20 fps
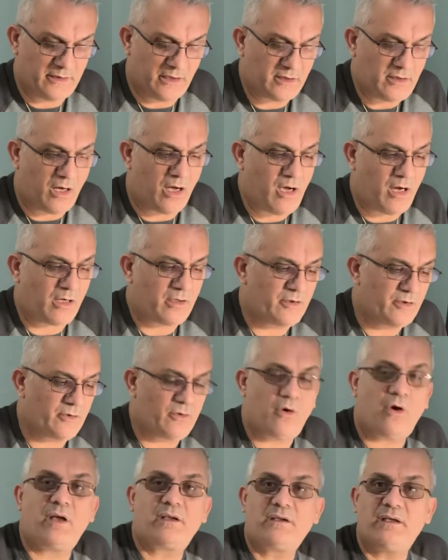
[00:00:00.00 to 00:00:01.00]
car,
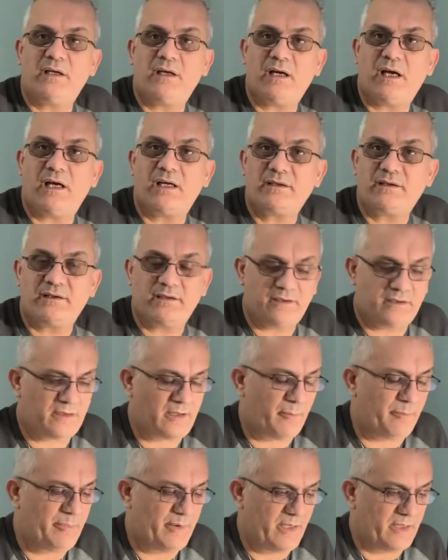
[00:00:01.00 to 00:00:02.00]

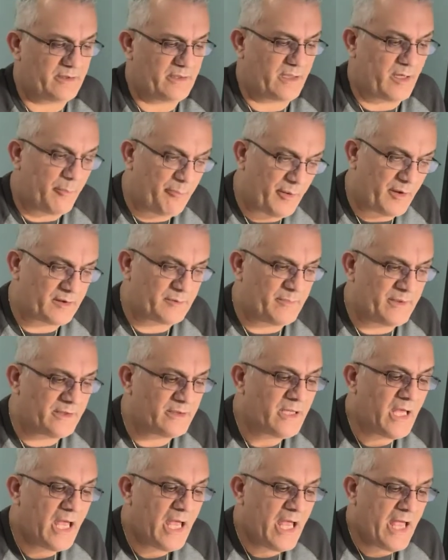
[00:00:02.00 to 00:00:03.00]
at the
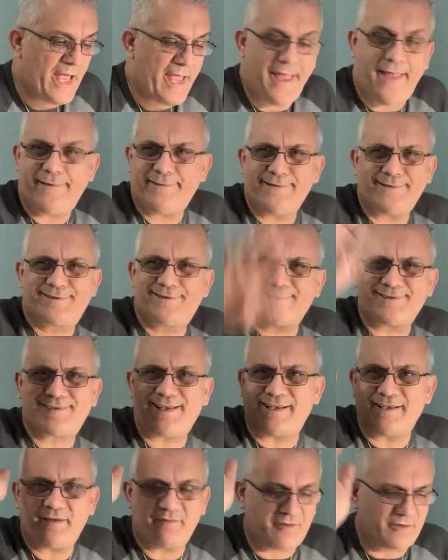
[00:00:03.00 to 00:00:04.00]
compartment, and it's just,
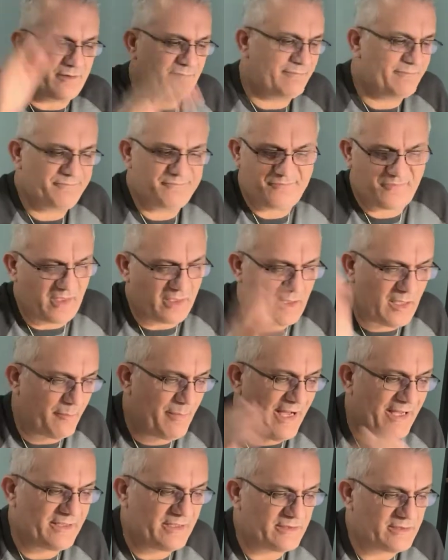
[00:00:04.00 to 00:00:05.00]
I never think
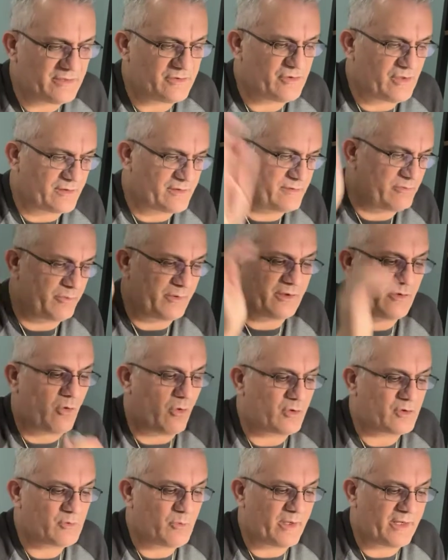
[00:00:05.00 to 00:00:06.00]
about it. It just
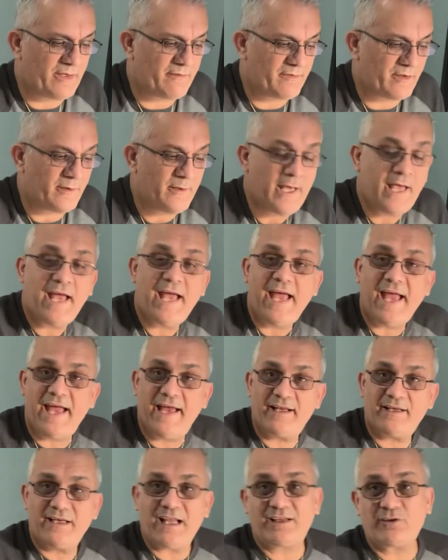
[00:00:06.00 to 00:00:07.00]
records whatever,
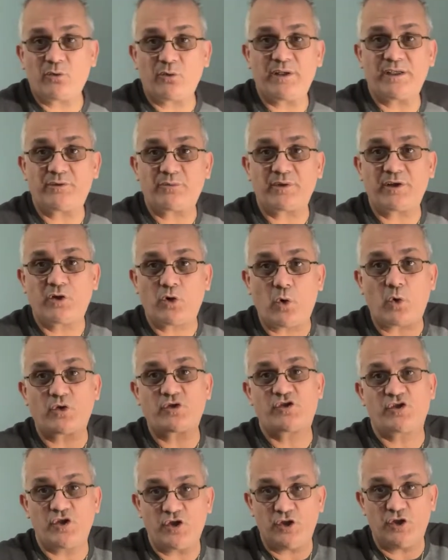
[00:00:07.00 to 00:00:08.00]
and not only it
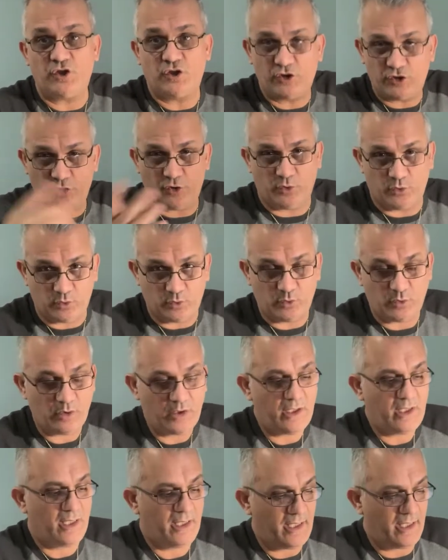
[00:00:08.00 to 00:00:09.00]
records you
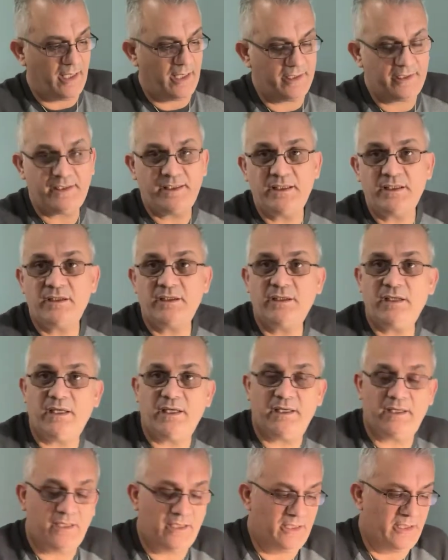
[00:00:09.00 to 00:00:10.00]

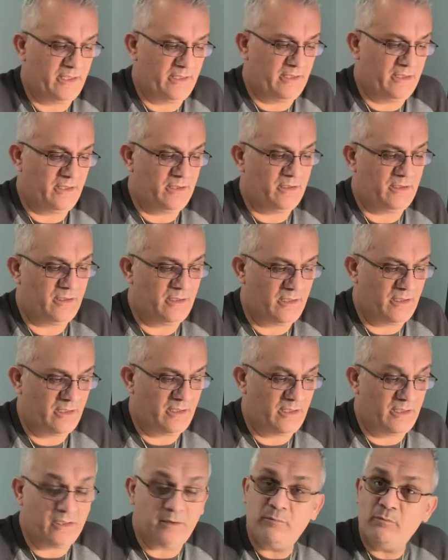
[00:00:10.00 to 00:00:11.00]

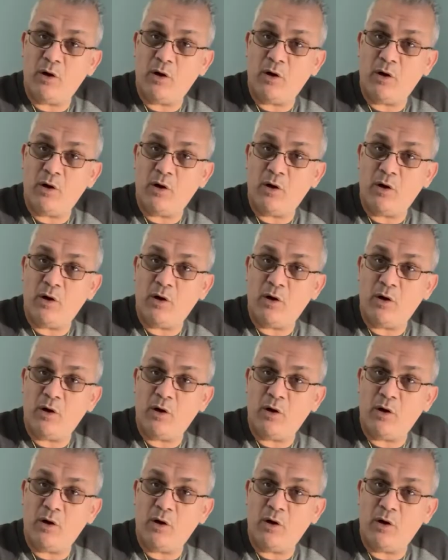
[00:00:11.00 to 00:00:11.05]
in